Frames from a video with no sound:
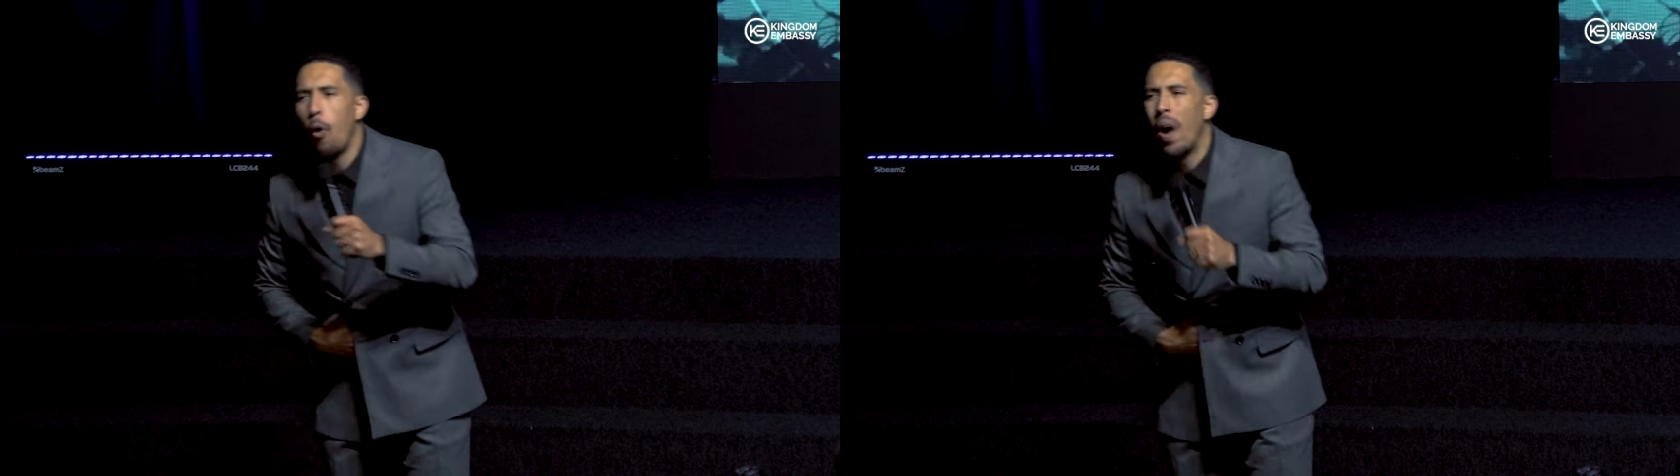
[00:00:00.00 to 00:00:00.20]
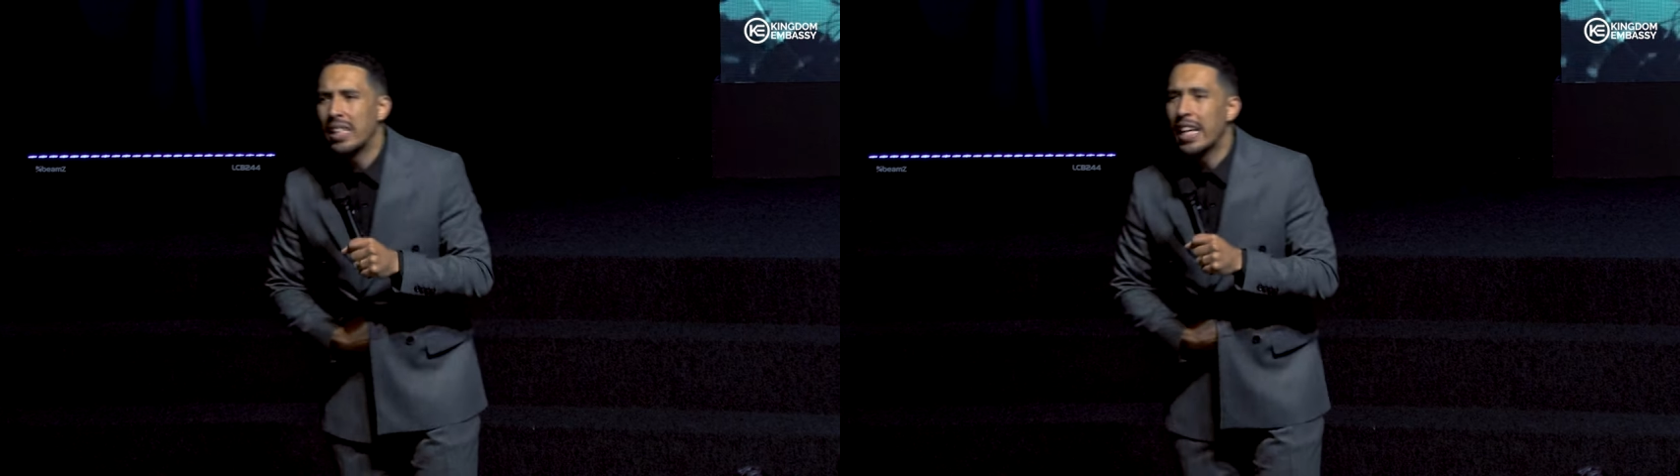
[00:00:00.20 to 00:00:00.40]

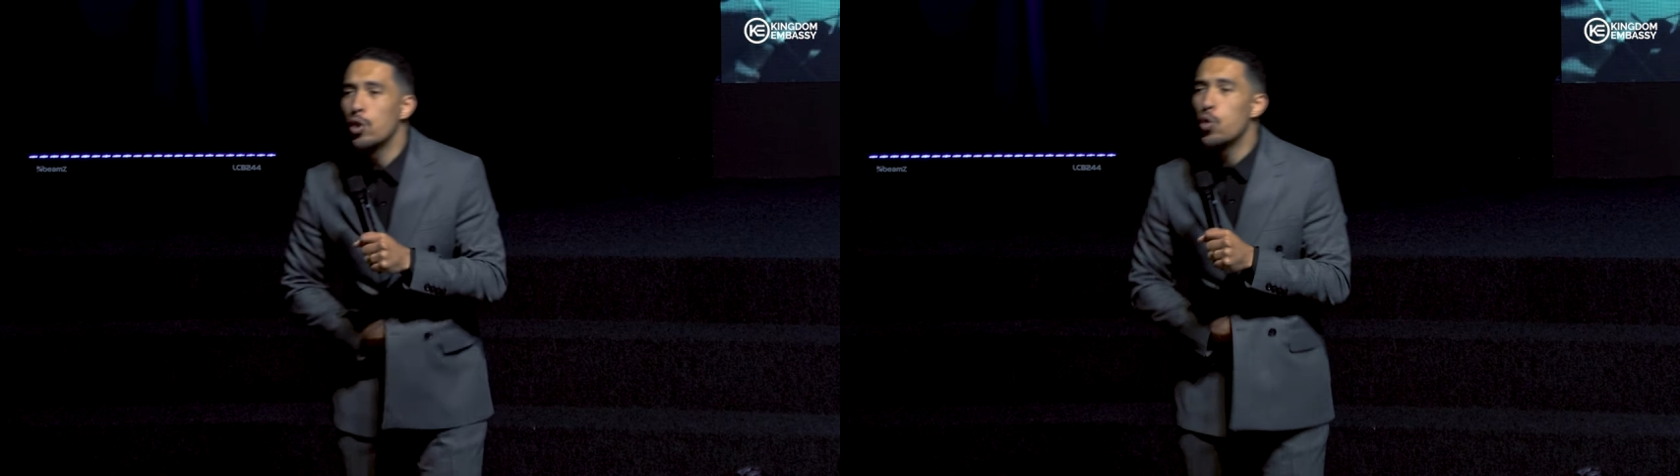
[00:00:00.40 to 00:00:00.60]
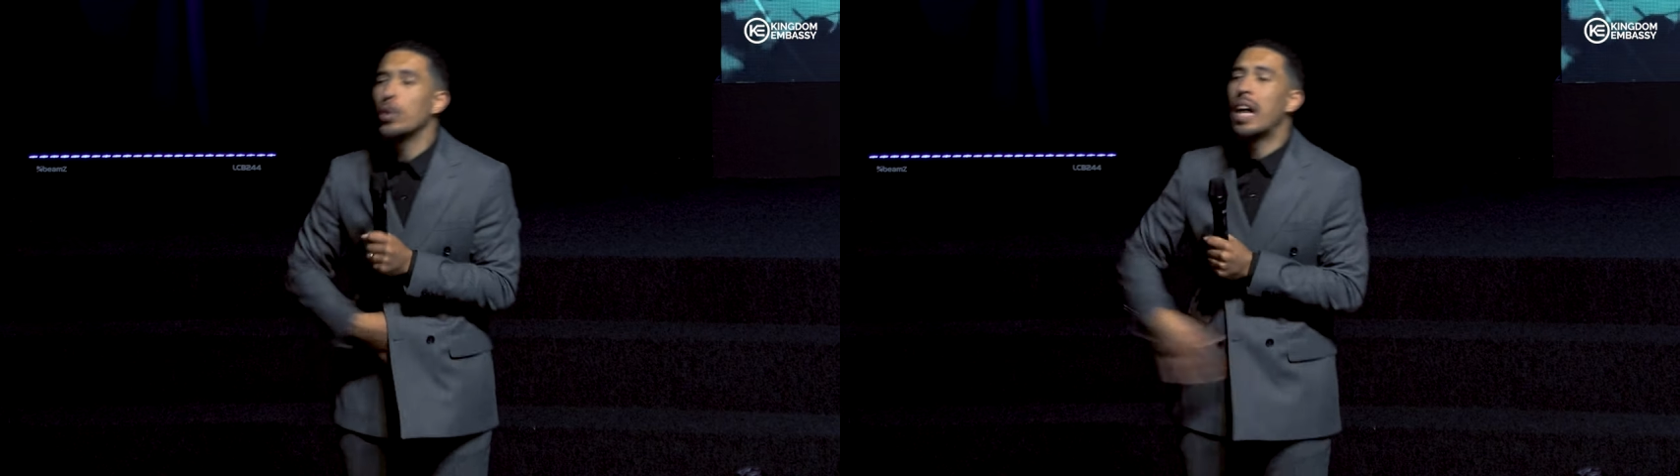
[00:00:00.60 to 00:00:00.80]
for one day
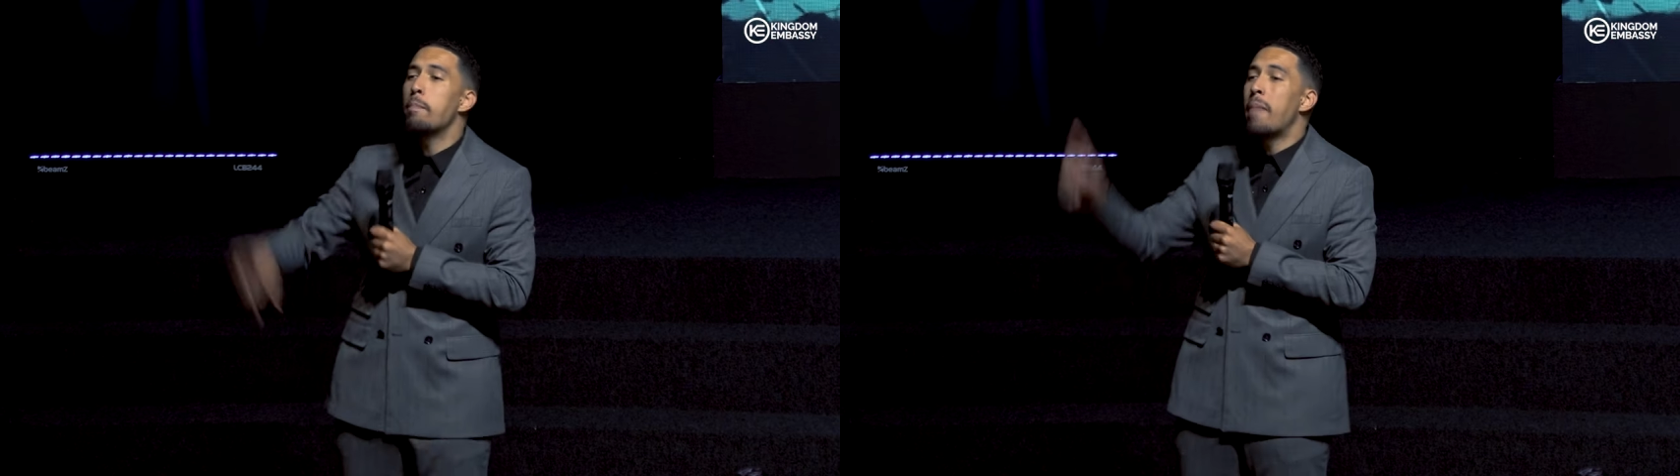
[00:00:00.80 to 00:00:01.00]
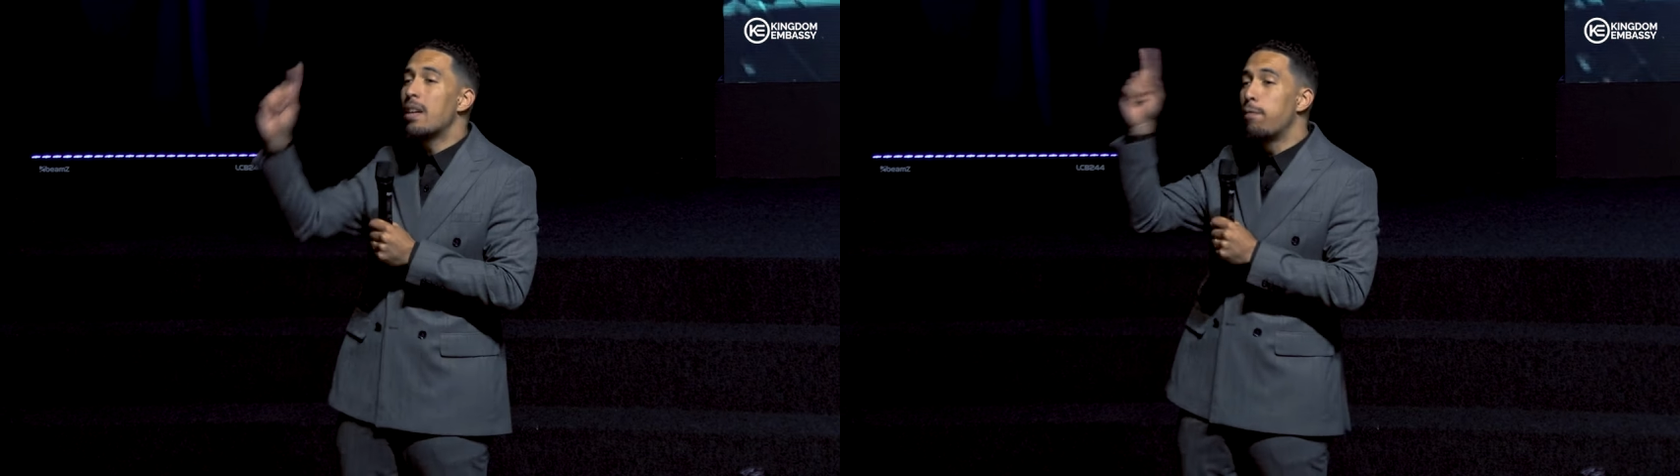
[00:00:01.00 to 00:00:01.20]
and took
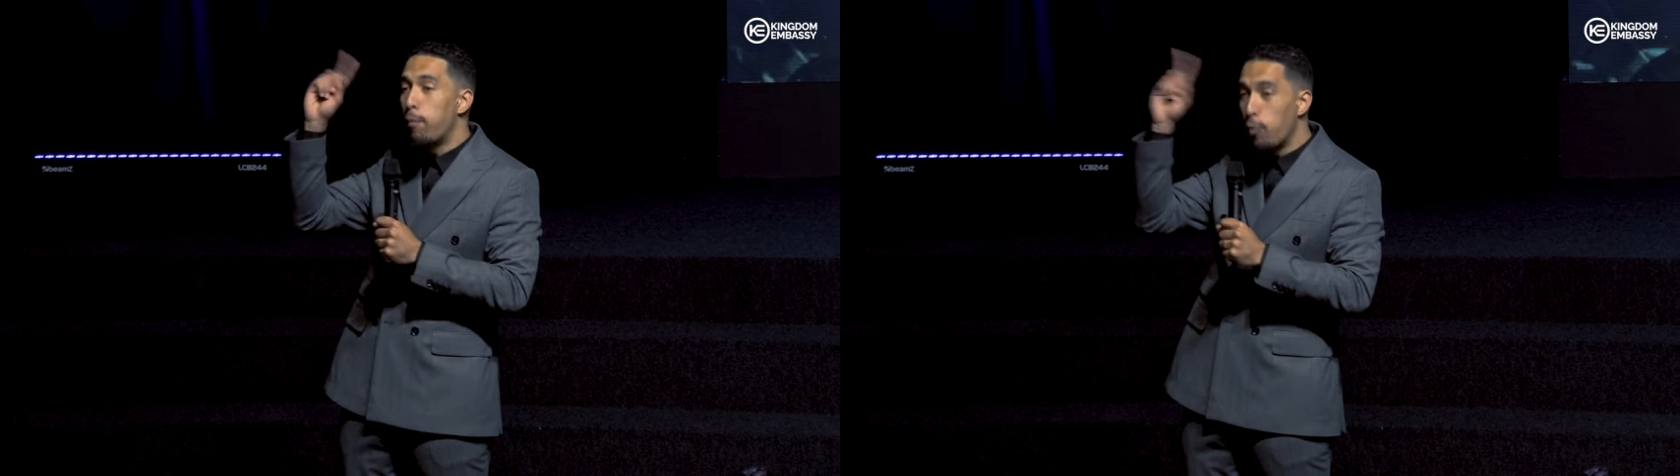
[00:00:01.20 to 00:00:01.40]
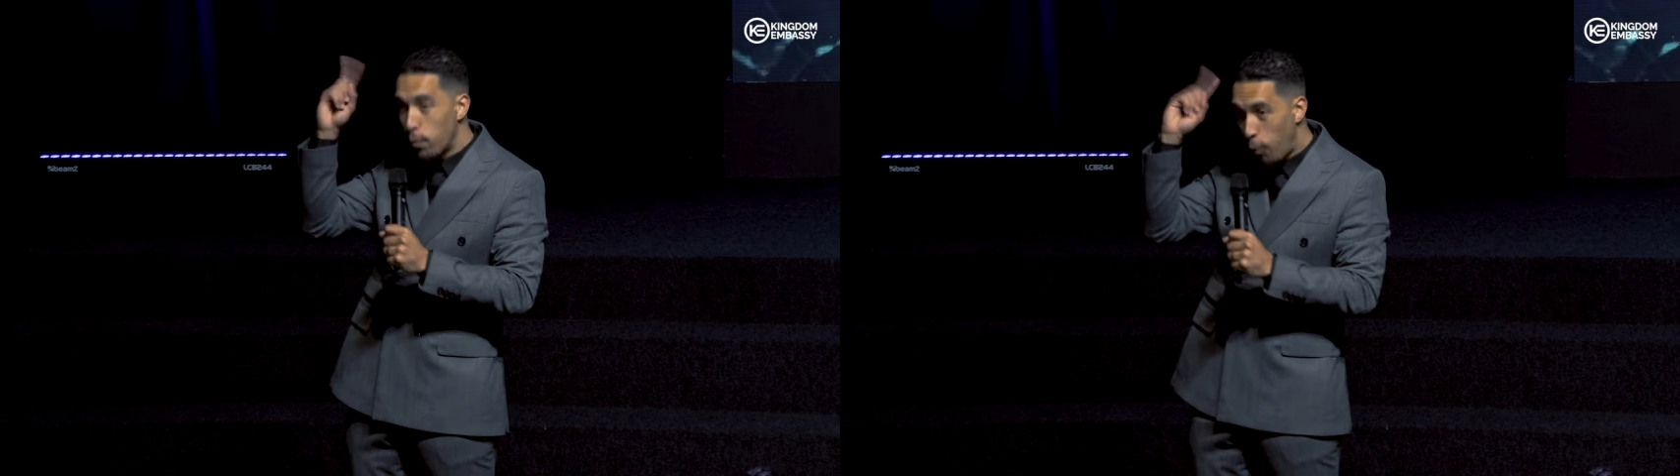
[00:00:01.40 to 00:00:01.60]
that money for
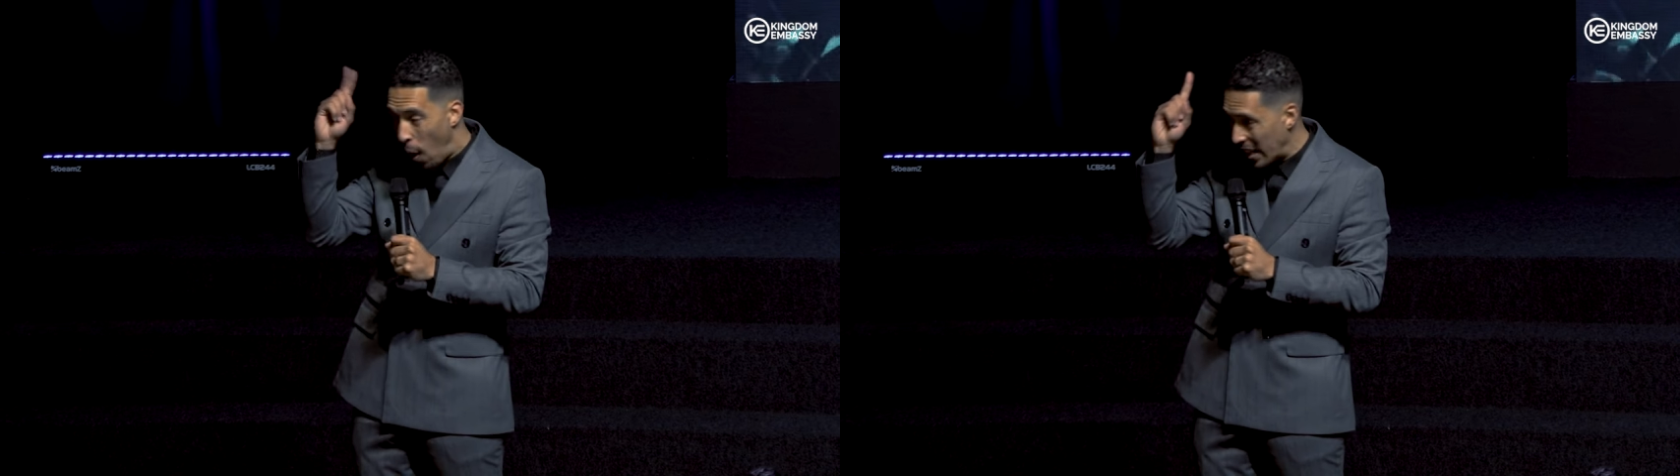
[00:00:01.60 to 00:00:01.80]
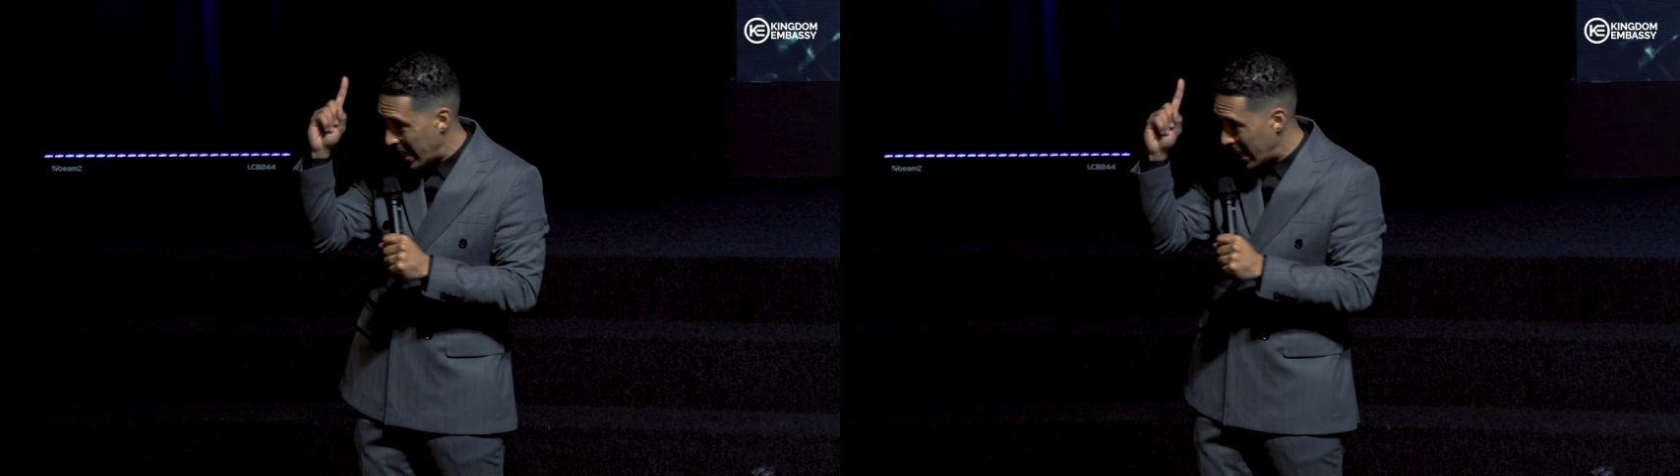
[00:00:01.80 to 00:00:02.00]
food for
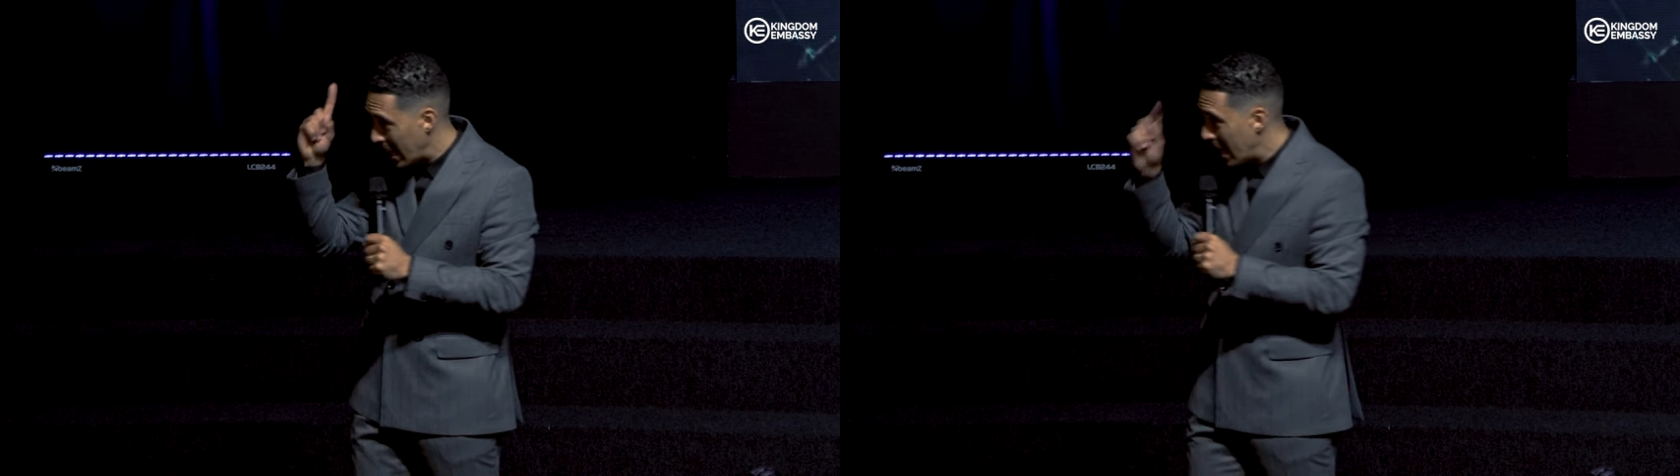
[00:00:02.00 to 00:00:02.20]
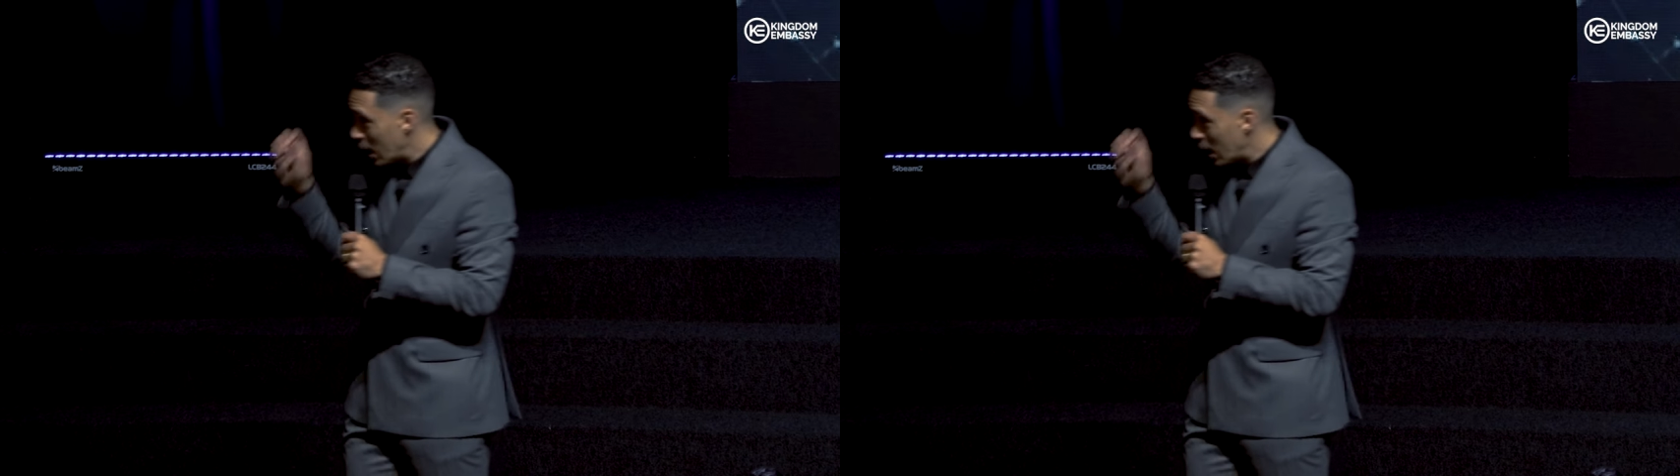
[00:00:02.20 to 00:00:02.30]
one day